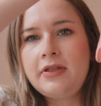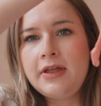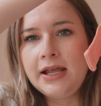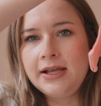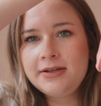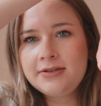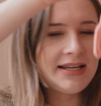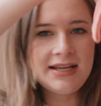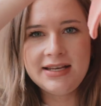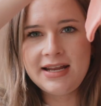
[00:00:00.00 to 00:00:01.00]
these
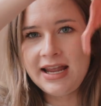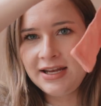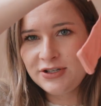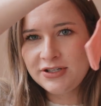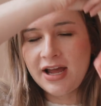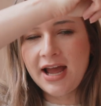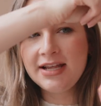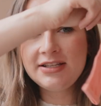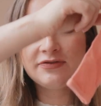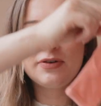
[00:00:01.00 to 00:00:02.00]
in each
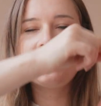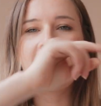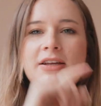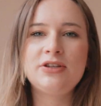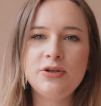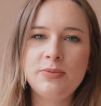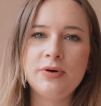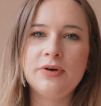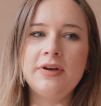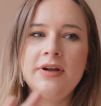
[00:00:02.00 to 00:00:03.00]
size from like
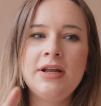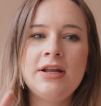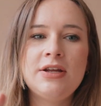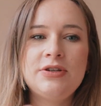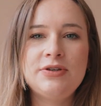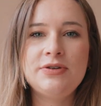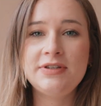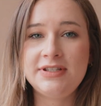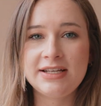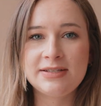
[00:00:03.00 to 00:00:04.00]
newborn to
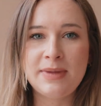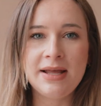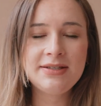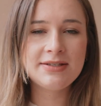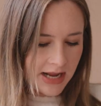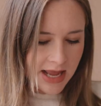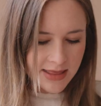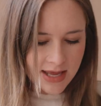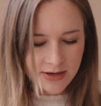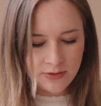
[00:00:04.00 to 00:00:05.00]
6 months,
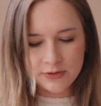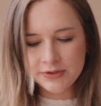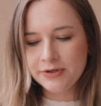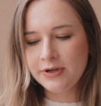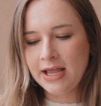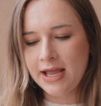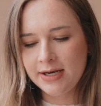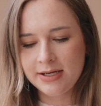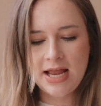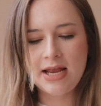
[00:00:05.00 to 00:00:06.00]
and then also
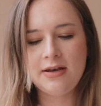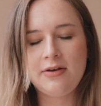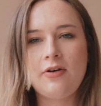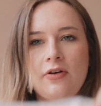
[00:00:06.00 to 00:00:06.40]
get 10